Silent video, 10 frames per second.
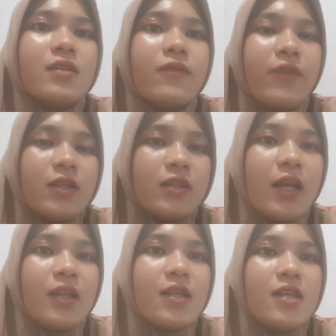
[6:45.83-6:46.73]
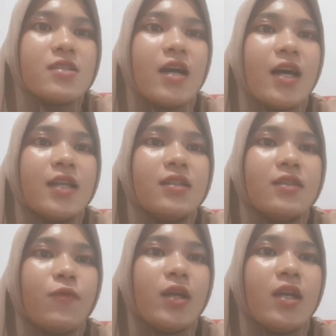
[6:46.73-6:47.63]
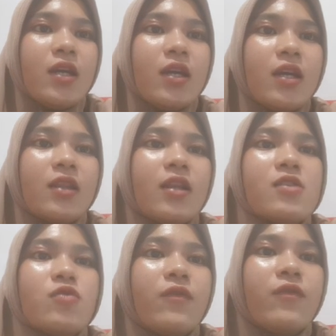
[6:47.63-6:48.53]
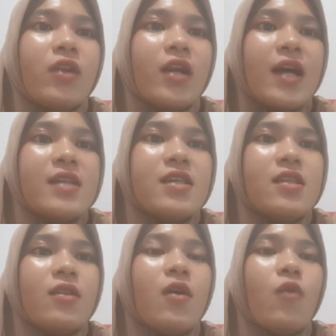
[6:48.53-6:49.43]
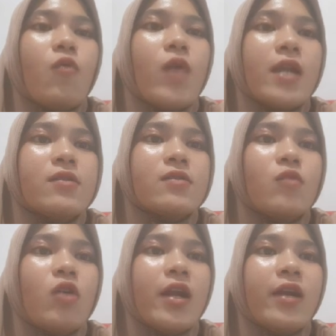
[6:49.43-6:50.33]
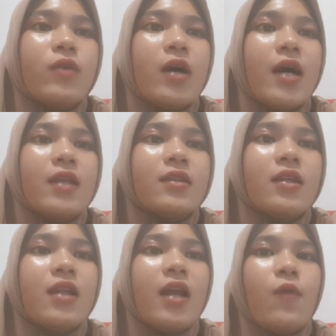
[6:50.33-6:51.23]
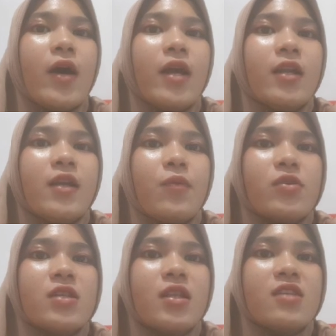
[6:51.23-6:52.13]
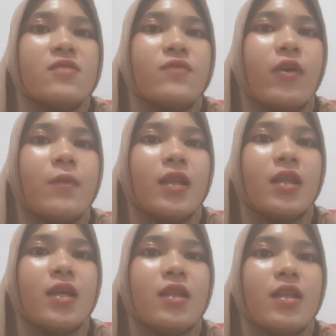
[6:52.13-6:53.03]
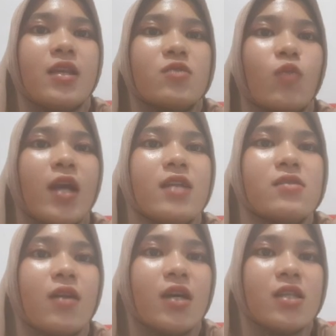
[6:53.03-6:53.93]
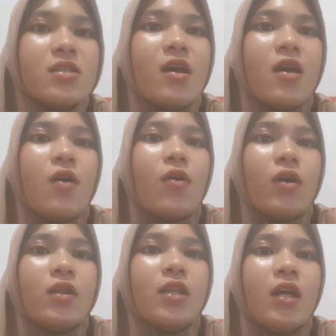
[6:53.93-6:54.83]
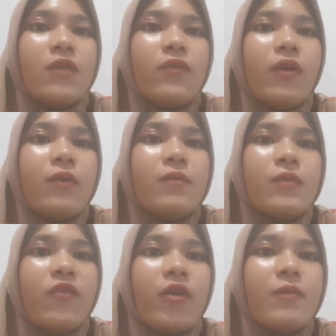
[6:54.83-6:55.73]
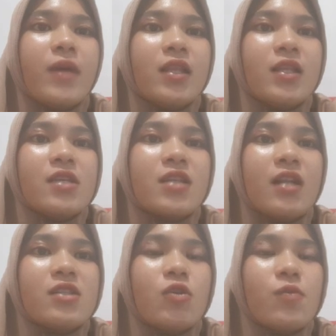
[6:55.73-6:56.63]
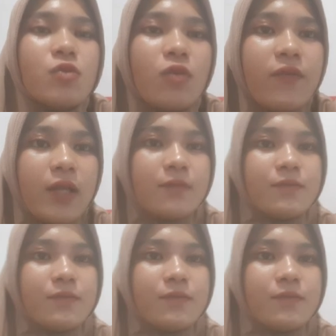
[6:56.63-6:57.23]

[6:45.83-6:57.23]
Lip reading: filtrate is added with sulfuric acid 1 molar until a while deposit is formed. This while sludge that format is calcium sulfate.